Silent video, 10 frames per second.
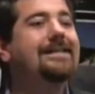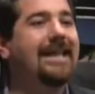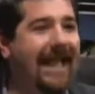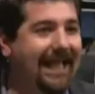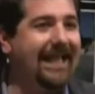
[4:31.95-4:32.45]

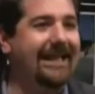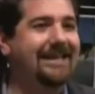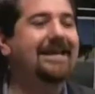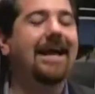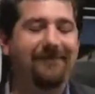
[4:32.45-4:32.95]
Take it.
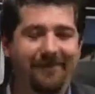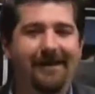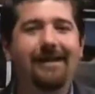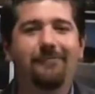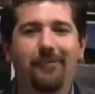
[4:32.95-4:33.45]
Yeah,
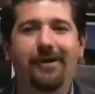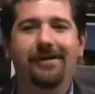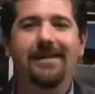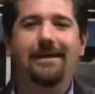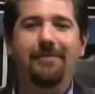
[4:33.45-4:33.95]
very
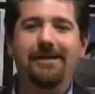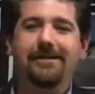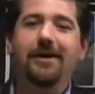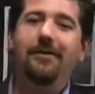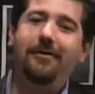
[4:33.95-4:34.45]
important. That
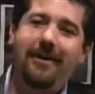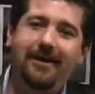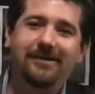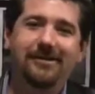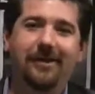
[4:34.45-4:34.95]
means they're
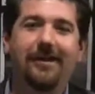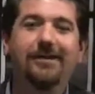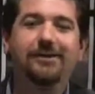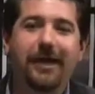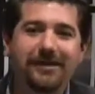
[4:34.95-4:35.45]
not necessarily
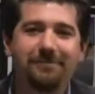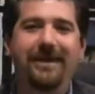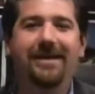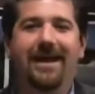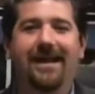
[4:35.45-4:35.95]
just
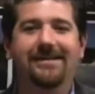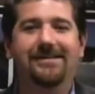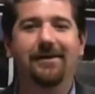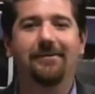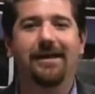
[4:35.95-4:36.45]
being nice,
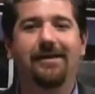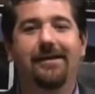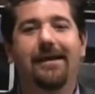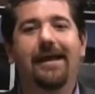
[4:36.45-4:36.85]
they're being